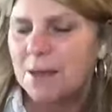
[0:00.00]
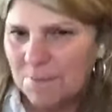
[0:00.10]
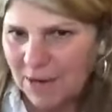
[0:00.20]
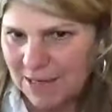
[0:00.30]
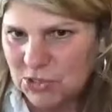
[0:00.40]

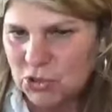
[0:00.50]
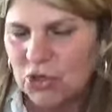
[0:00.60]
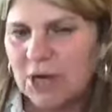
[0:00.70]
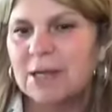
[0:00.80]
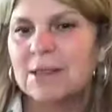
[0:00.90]
my
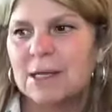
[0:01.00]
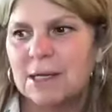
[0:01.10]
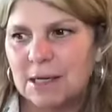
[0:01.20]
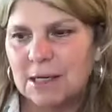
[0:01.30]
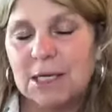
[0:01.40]
strength,
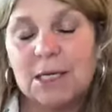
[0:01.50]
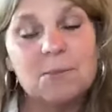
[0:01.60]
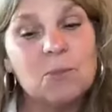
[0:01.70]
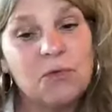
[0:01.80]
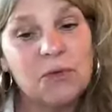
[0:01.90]
and
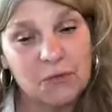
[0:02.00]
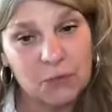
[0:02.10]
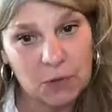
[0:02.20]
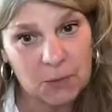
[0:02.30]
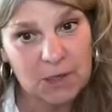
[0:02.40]
keep moving
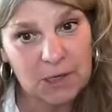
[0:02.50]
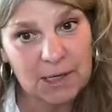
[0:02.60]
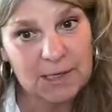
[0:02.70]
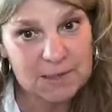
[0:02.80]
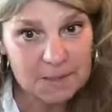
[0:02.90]
forward
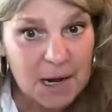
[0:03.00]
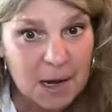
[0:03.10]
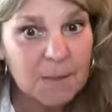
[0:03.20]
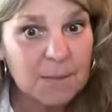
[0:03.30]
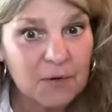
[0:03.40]
as a
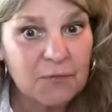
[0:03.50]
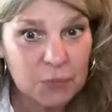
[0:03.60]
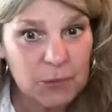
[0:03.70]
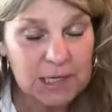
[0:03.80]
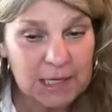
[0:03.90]
mom of
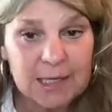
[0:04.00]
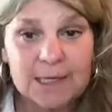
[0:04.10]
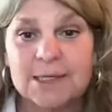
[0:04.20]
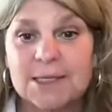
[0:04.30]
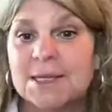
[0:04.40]
three
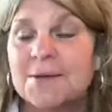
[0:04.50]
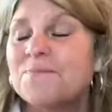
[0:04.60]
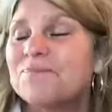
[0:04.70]
kids.